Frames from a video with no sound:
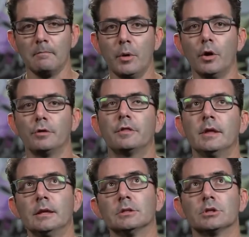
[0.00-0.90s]
both
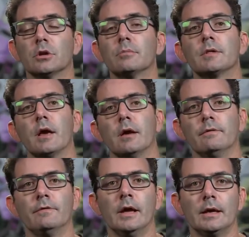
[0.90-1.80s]
in terms
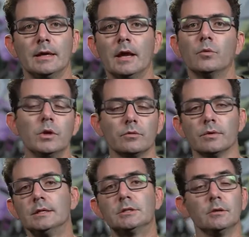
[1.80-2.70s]
of can we
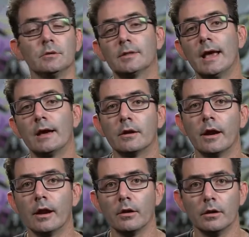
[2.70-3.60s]
retune scatter
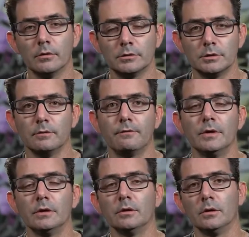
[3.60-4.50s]
arrow to
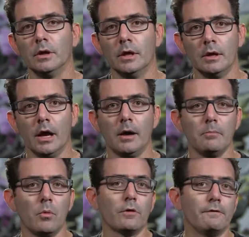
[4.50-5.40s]
feel
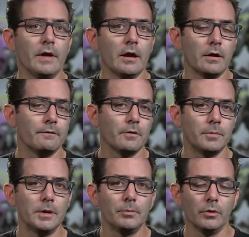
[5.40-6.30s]
more fair for
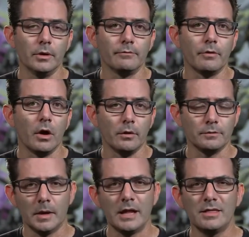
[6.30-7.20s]
people
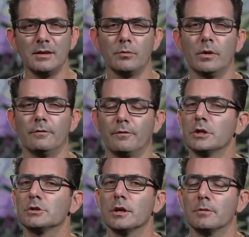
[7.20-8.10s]
involved. I think what
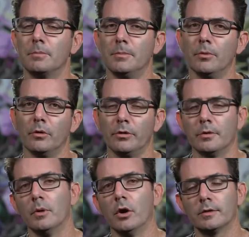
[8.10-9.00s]
frustrates people
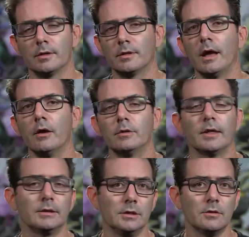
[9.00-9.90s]
the most is I always
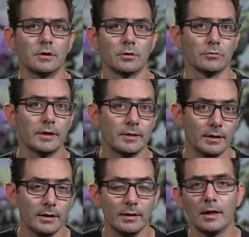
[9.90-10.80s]
like to use the
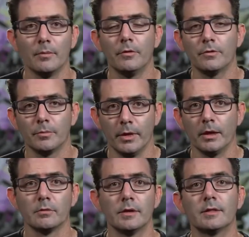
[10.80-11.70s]
Orisa example. If you're
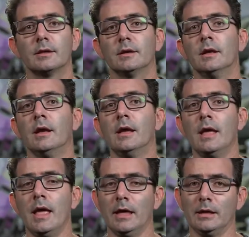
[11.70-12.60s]
playing Orisa
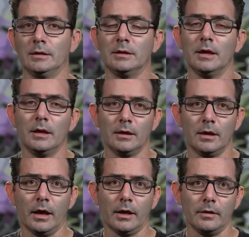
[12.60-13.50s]
and
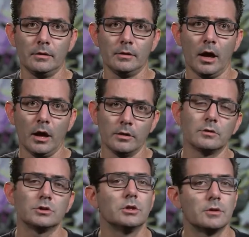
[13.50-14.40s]

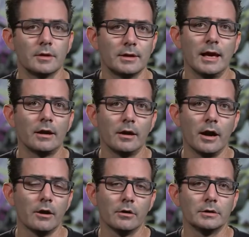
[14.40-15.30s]
Hanzo shoots a scatter
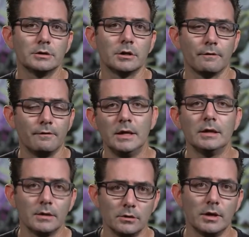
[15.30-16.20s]
arrow into your
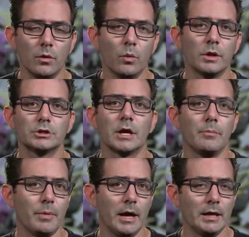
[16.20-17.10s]
feet and you get one
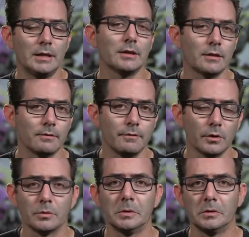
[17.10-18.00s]
shot by it, it doesn't
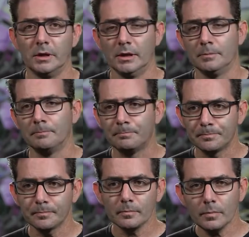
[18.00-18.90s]
feel real good.
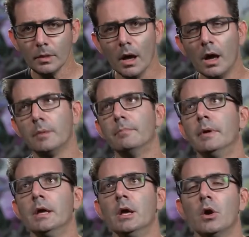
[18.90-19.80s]

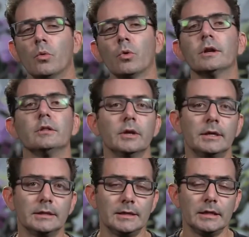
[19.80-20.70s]
We're going to
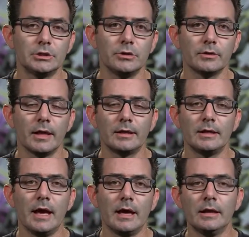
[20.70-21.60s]
look into issues like
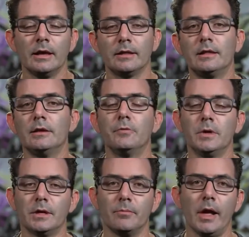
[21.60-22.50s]
that, see if
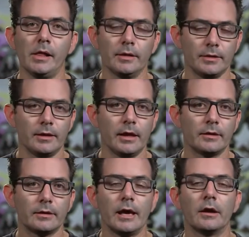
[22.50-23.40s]
we can balance
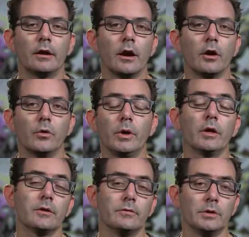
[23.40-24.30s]
scatter arrow. We
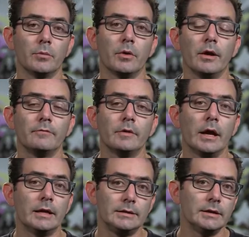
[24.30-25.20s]
also have a number of
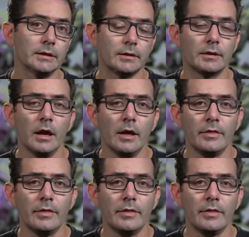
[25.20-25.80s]
ideas